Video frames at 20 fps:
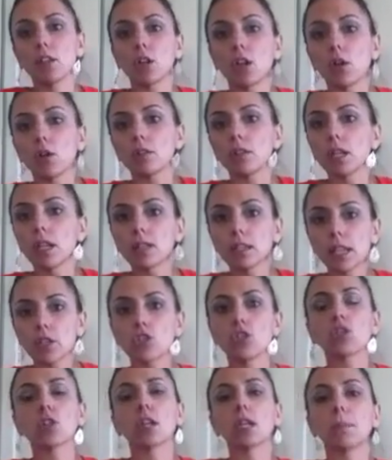you know,
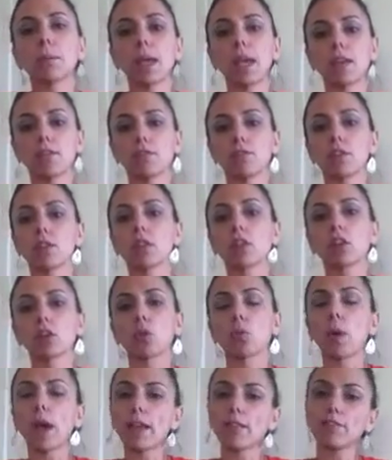unless you're going to pay for the little
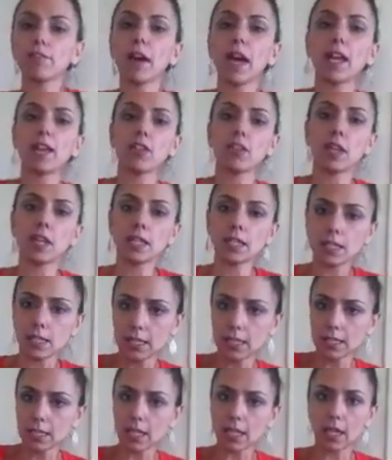Wi-Fi thing to
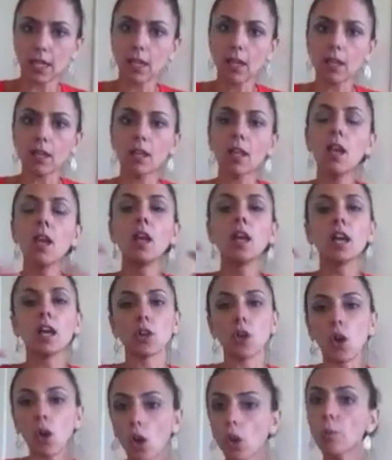stick in and
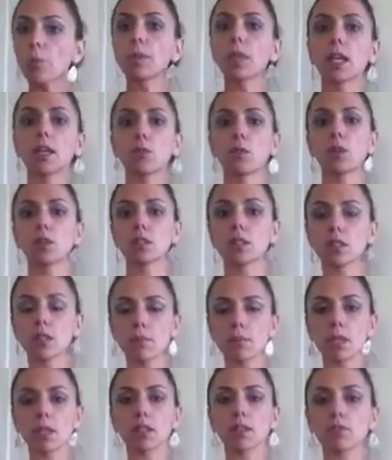hope that it works in the
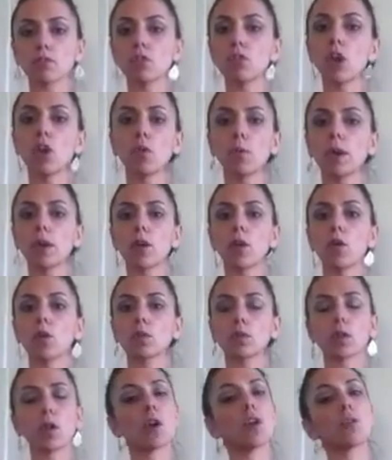middle of nowhere,
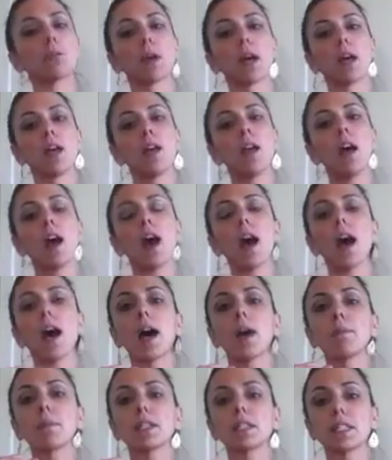Oklahoma,
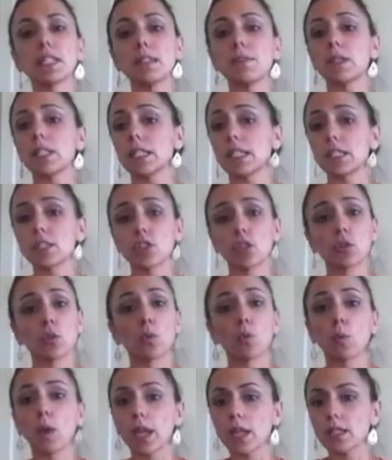DVDs are
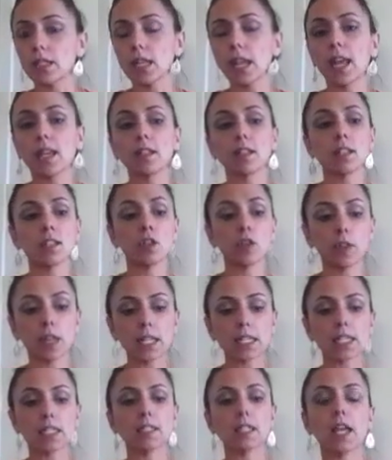great. And, you know,
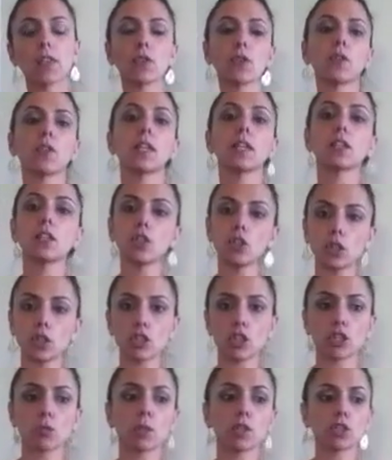that's another thing that you can
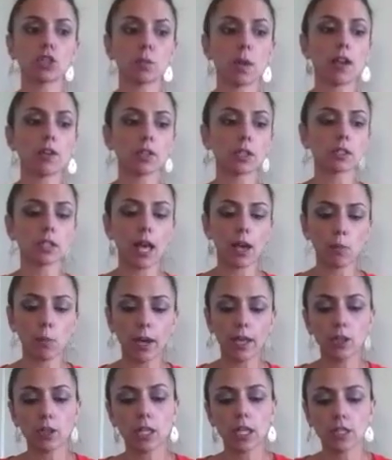switch around a lot
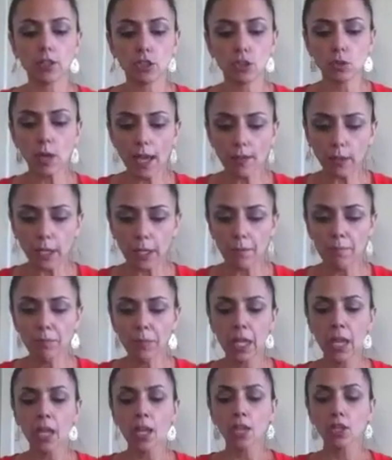while your kids are driving.
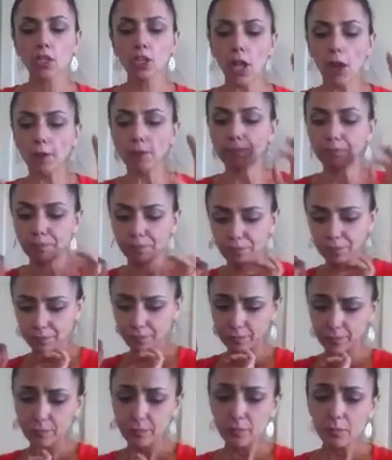So,
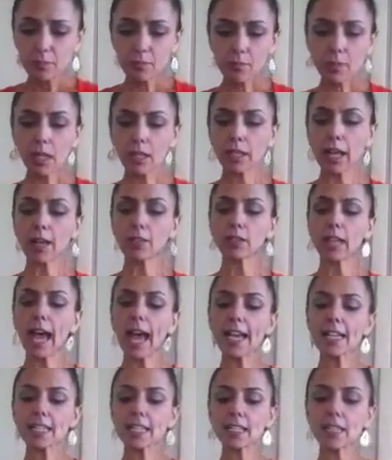now
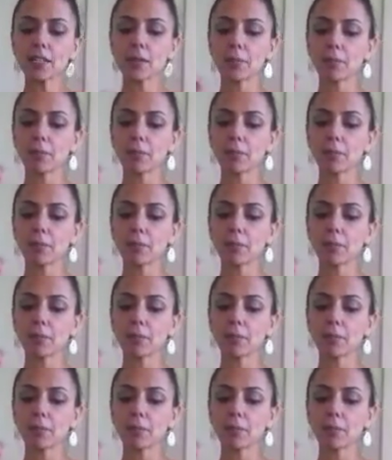last